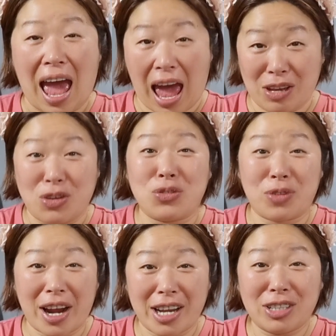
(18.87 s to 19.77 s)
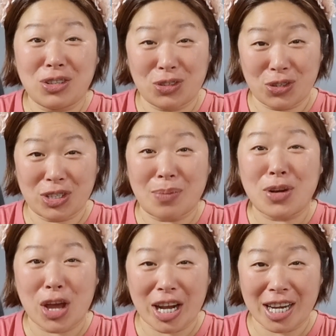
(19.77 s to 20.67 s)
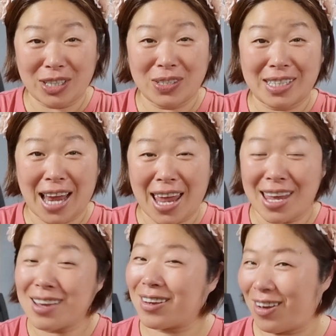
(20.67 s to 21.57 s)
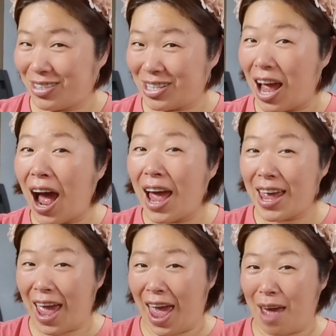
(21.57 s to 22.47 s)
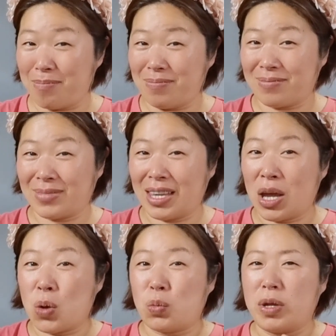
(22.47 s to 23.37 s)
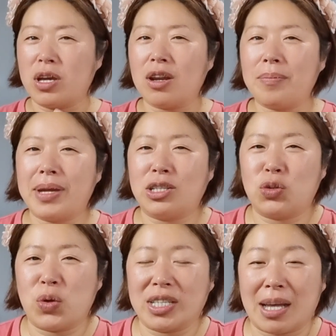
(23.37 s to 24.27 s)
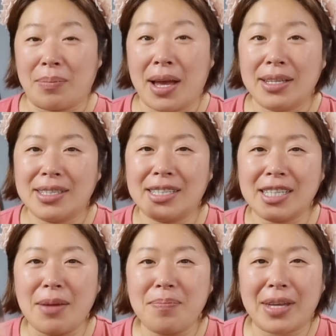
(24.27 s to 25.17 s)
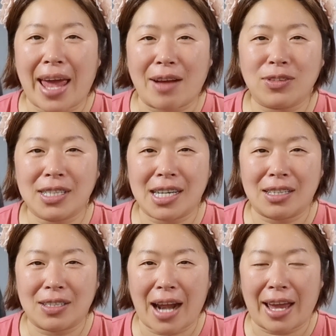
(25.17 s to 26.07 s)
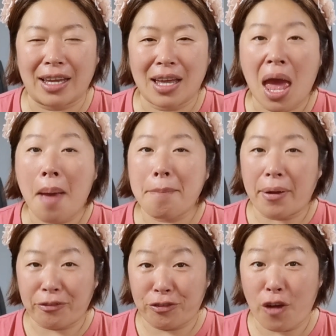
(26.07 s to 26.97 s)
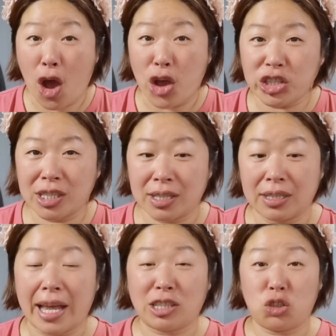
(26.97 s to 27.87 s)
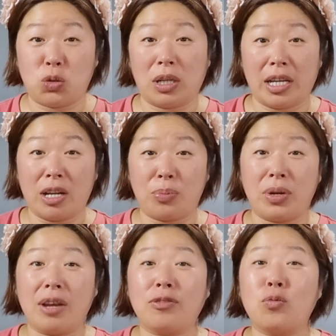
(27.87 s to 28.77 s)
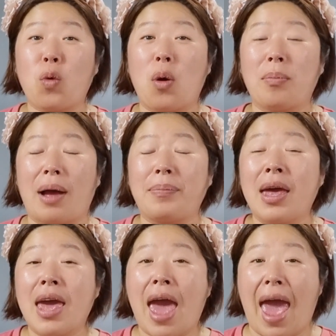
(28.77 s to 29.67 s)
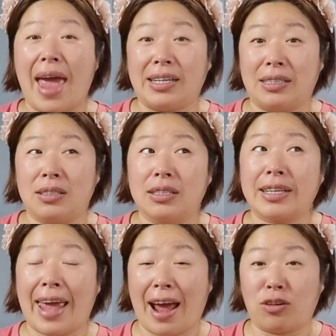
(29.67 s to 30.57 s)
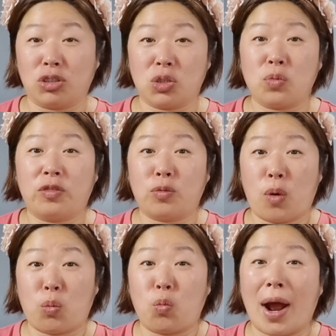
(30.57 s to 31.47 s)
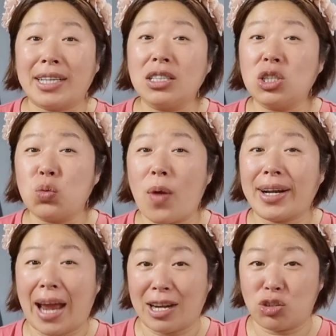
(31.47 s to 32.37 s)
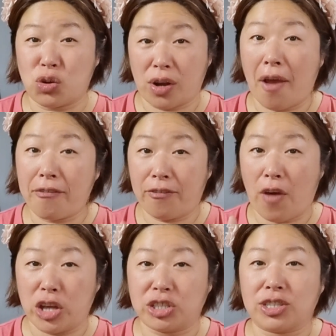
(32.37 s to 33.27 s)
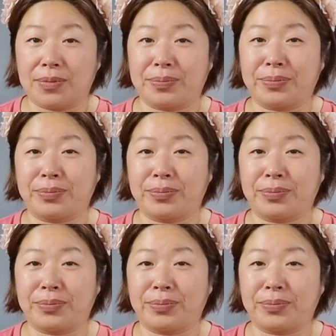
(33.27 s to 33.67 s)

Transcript: Are you ready to do some learning today? Because I am. We're going to be doing some skip counting today. But first, let's do a little bit of warm up and count from 1 to 100 first.